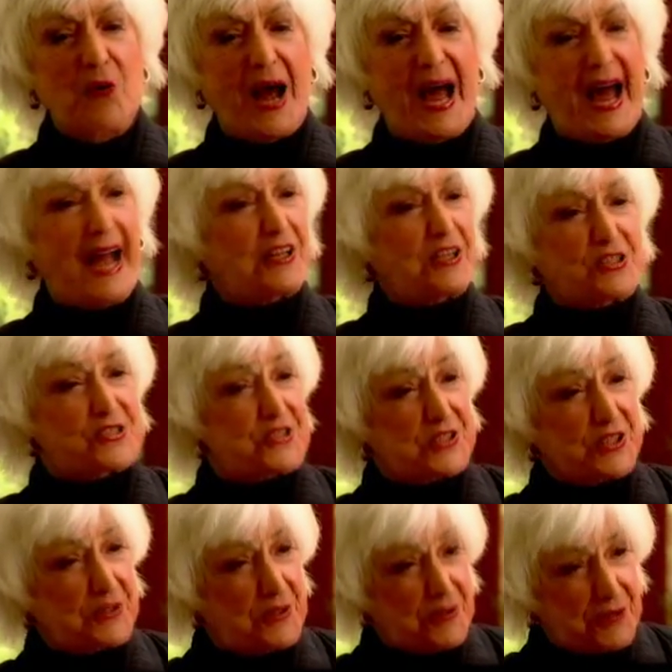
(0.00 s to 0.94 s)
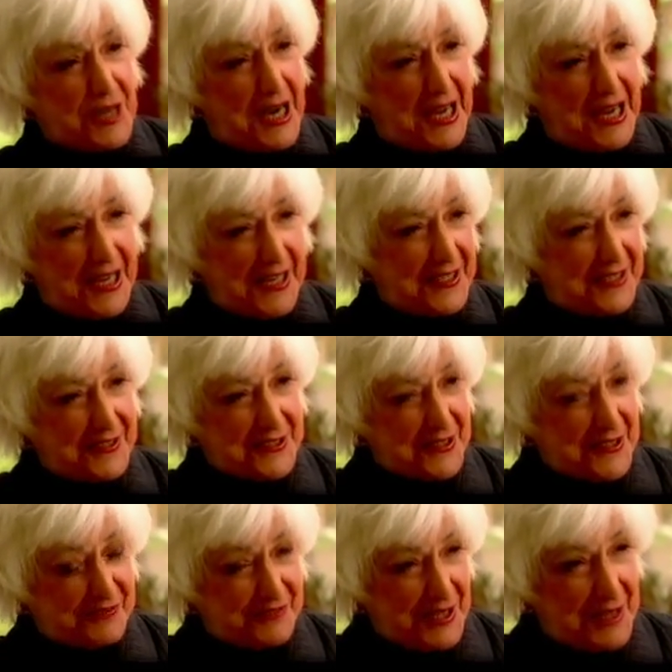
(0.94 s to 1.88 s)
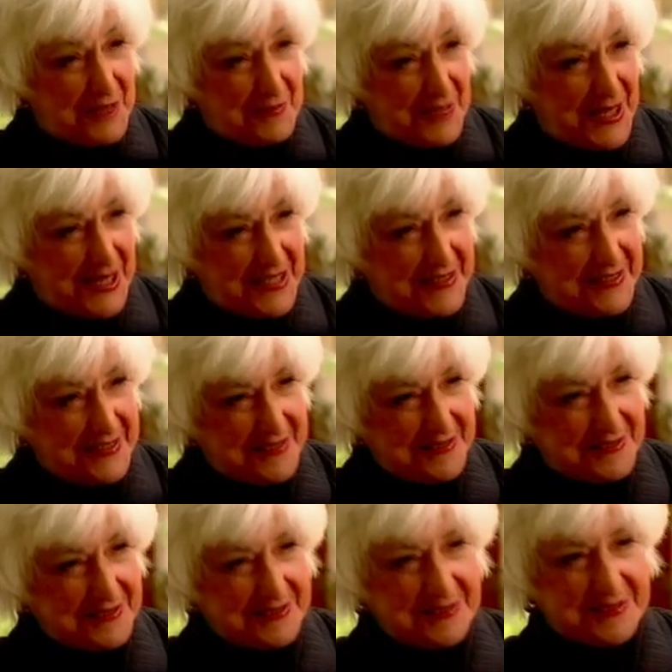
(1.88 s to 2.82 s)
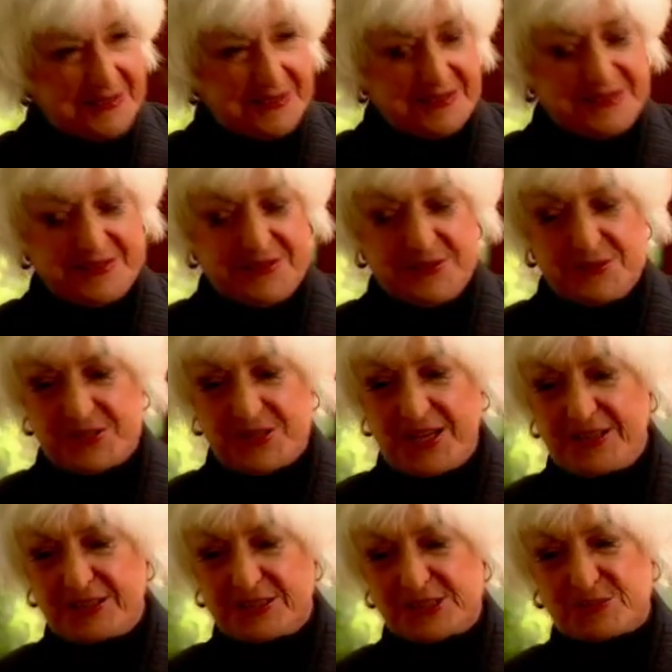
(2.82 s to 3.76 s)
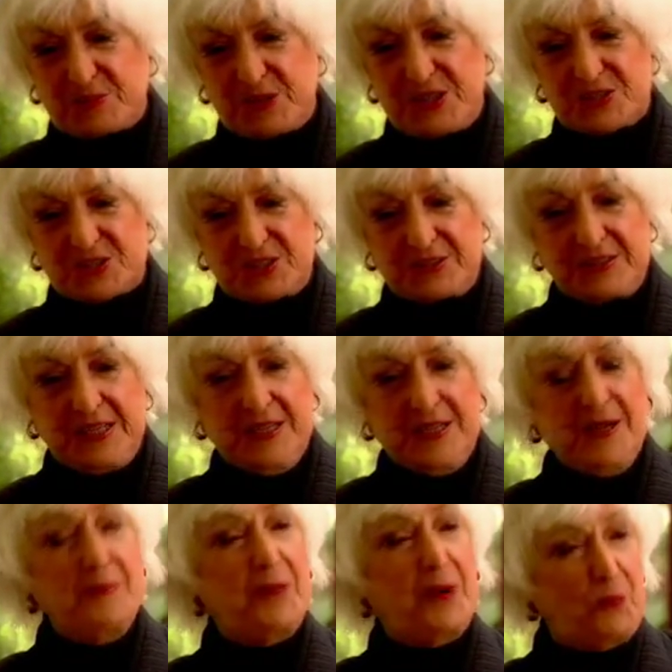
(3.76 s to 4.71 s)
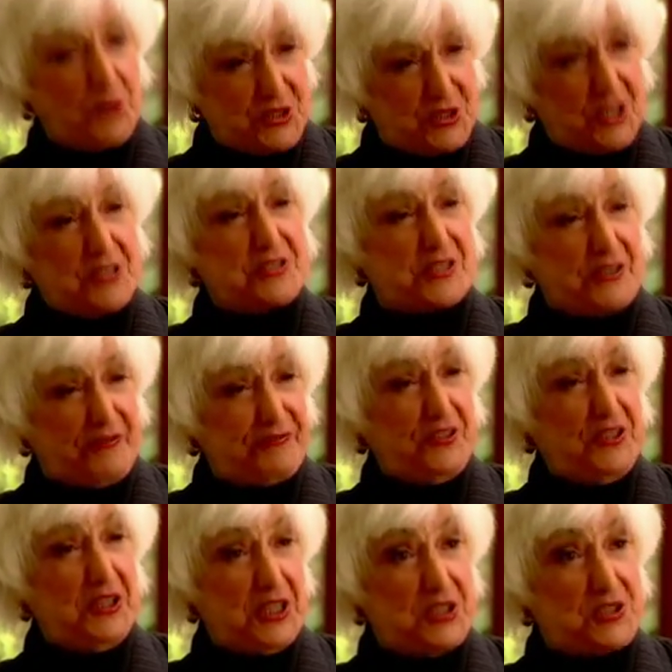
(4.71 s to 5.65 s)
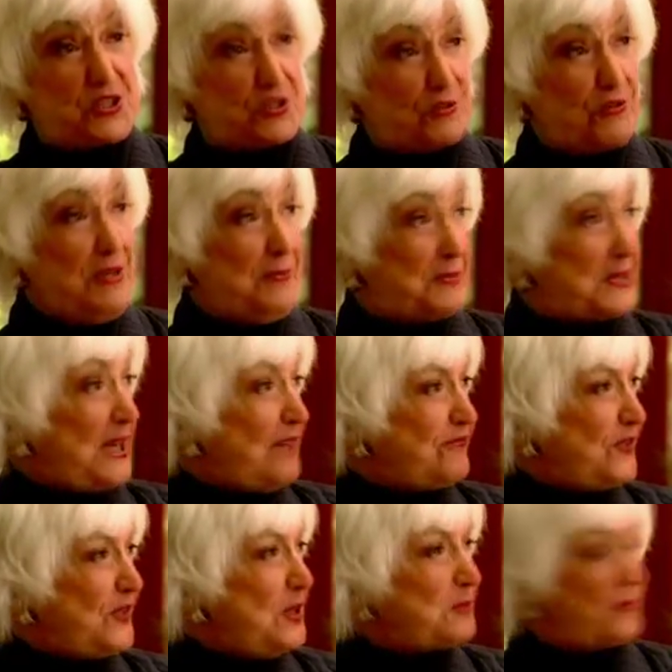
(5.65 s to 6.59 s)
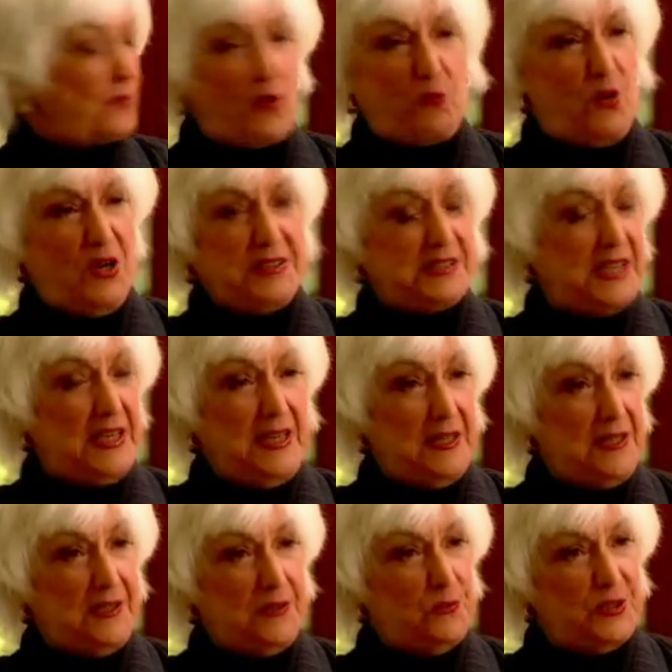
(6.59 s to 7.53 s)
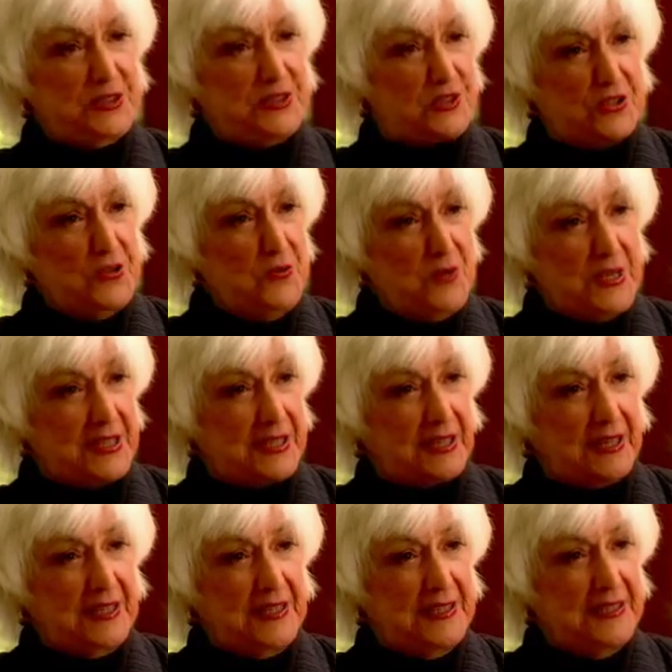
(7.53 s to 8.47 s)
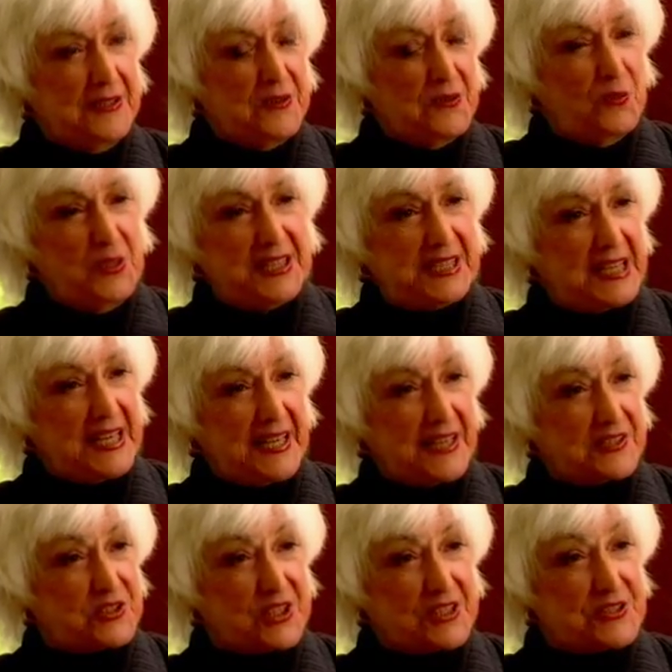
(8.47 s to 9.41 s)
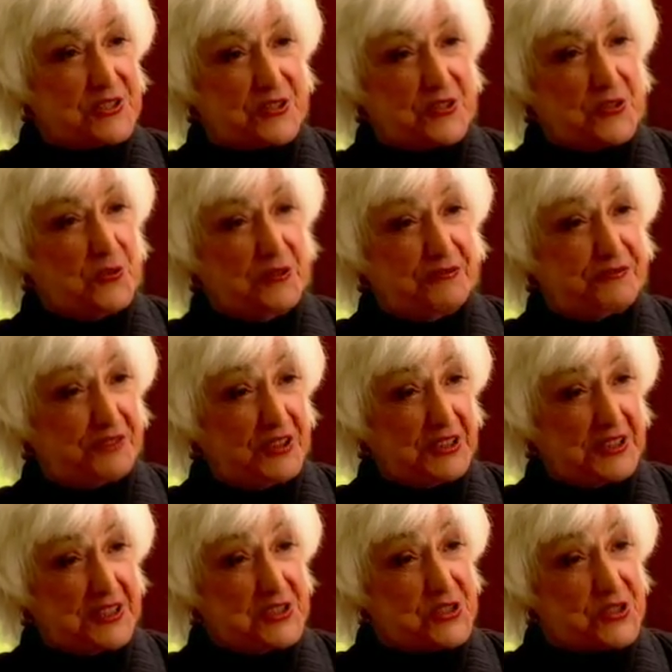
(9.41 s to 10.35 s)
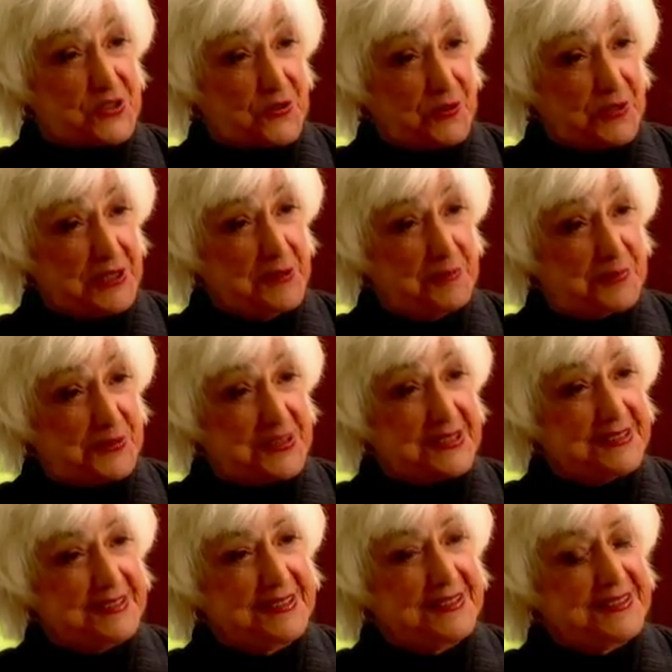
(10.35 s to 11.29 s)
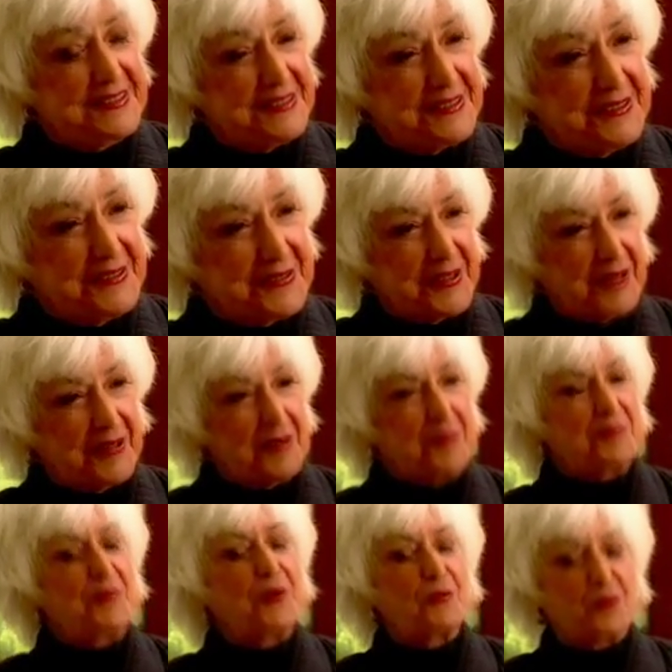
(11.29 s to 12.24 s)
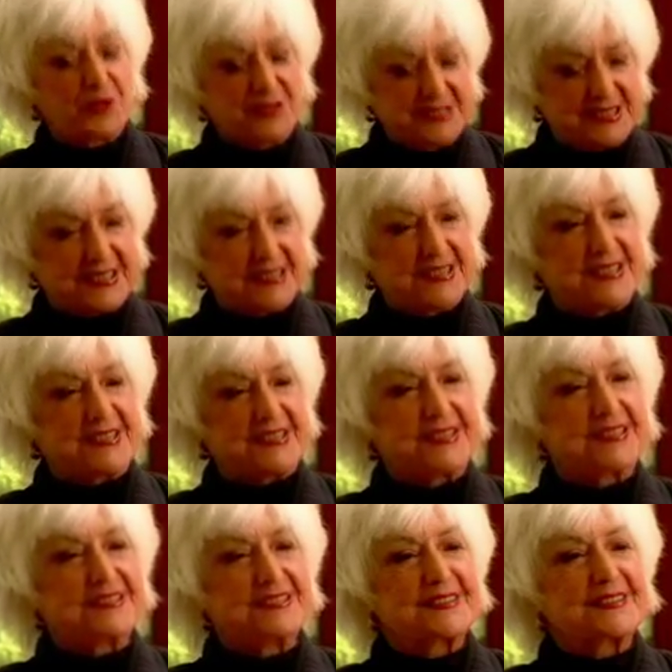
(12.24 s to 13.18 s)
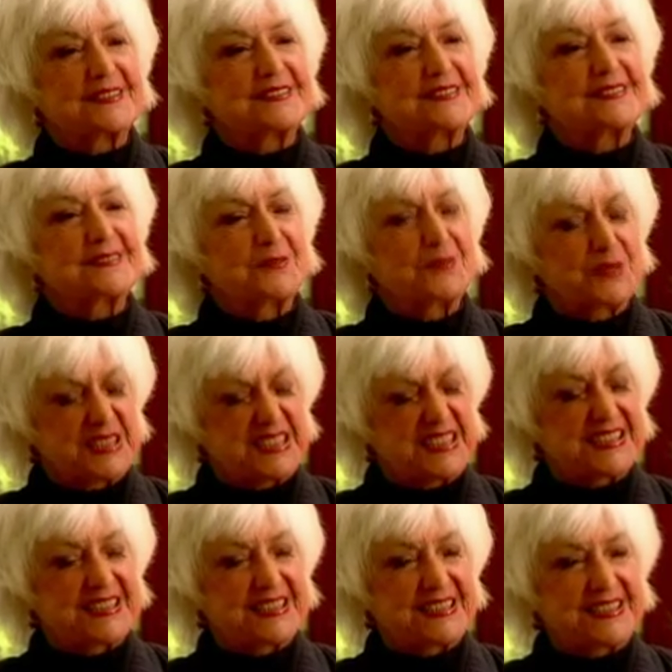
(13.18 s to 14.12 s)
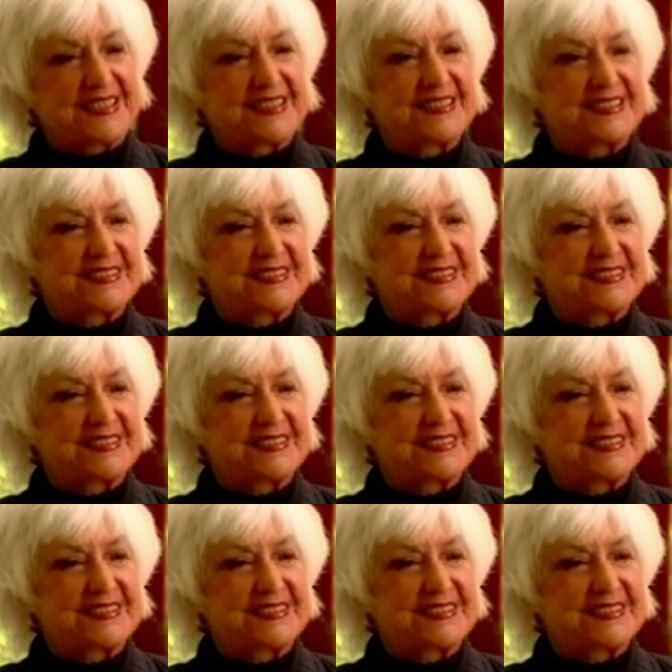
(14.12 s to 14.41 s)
axe to grind, if I may use that expression, but was just a funny script, I felt, well, what the hell are we doing? We can't just do a funny script, but we did. We did.